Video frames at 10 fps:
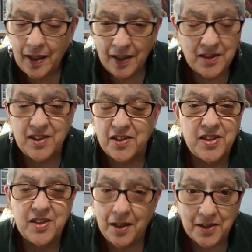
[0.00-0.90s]
his
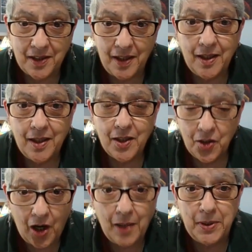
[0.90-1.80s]
disgusting
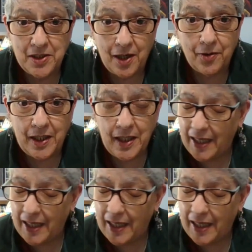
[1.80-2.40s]
commentary.